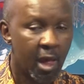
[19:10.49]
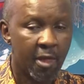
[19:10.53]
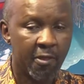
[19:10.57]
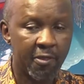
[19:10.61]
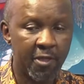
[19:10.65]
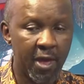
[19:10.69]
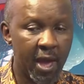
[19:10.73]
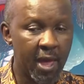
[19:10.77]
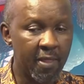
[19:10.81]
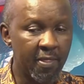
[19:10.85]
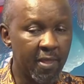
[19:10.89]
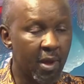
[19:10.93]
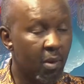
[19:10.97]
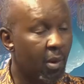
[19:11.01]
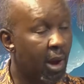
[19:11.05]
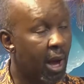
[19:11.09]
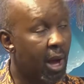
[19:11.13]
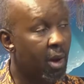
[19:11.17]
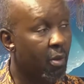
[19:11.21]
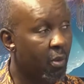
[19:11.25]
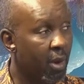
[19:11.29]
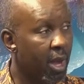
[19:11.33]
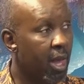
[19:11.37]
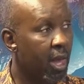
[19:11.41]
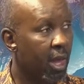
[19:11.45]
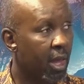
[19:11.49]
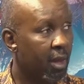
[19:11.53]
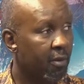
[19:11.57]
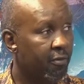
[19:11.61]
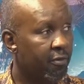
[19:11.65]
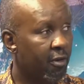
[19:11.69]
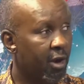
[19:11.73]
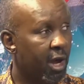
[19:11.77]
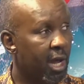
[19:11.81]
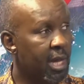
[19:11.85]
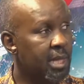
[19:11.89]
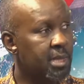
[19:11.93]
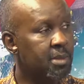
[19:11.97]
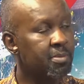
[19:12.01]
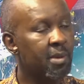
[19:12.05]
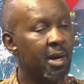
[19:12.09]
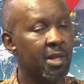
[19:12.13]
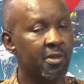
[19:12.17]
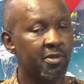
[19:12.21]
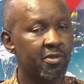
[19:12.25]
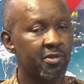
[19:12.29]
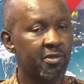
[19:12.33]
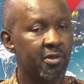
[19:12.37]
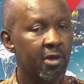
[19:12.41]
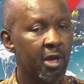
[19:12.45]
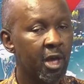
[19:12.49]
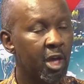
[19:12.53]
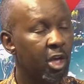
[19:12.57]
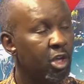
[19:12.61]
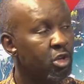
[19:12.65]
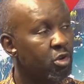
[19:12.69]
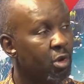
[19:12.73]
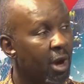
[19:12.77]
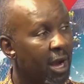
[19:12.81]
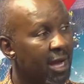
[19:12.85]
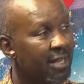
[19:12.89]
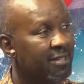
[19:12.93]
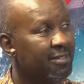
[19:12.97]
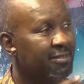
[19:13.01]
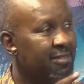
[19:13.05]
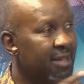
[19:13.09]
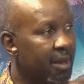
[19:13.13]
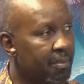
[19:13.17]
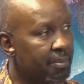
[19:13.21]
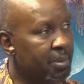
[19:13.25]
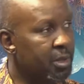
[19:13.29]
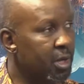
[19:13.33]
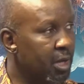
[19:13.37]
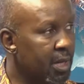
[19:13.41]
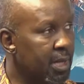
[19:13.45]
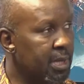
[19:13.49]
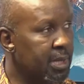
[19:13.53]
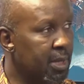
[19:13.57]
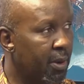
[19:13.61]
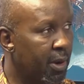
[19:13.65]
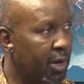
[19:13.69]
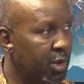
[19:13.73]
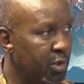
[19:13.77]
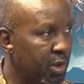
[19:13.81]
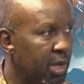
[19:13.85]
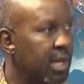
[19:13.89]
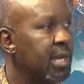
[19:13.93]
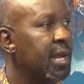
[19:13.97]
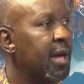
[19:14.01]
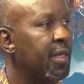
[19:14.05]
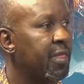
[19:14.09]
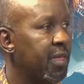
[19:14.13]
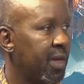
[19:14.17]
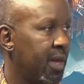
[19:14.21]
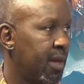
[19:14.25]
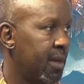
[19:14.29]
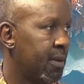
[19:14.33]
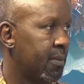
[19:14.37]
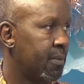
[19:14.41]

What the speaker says: Then they were away for 8 months. Your assumption is they were doing nothing.